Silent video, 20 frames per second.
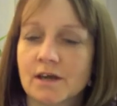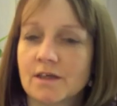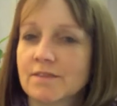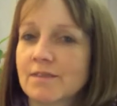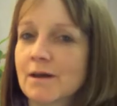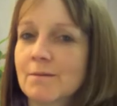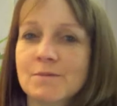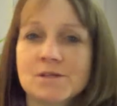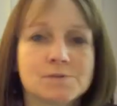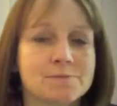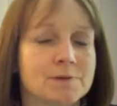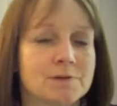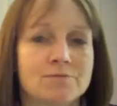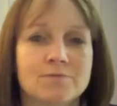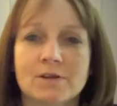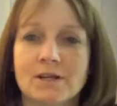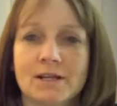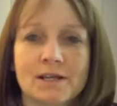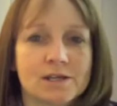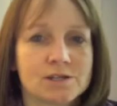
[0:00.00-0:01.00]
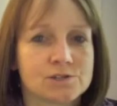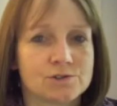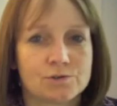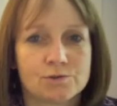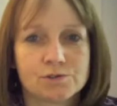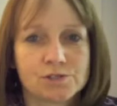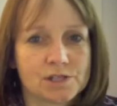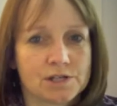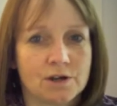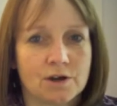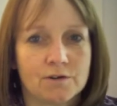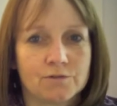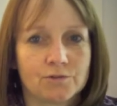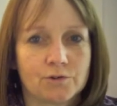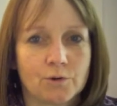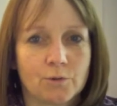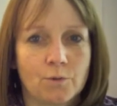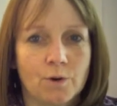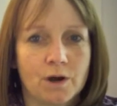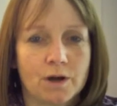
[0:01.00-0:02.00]
That must be really exhausting
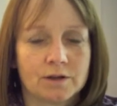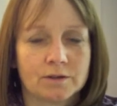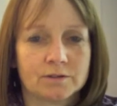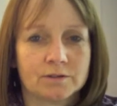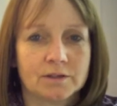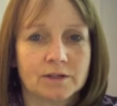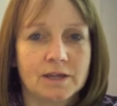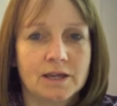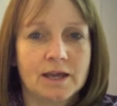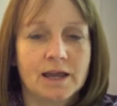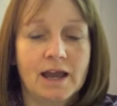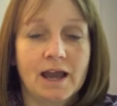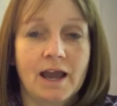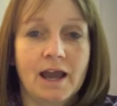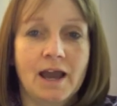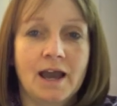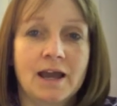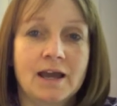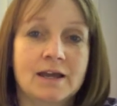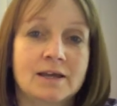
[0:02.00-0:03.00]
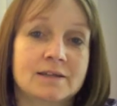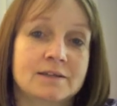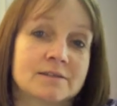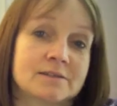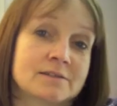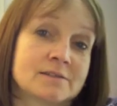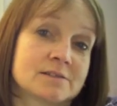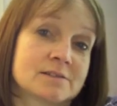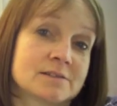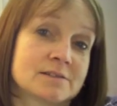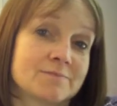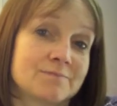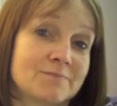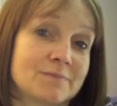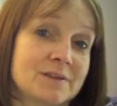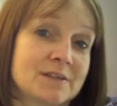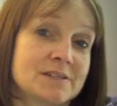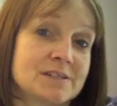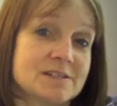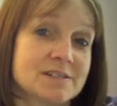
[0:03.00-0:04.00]
after a while, and
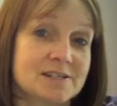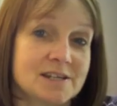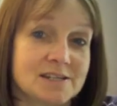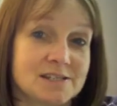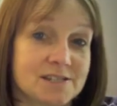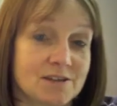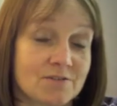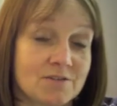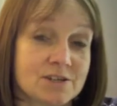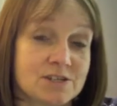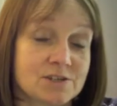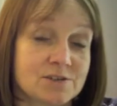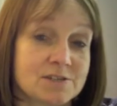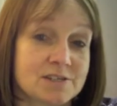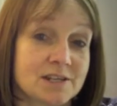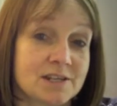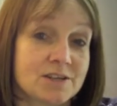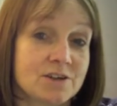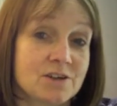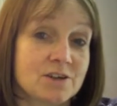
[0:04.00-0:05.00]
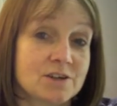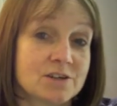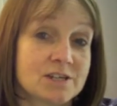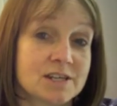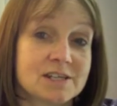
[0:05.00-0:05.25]
it doesn't necessarily do us any good.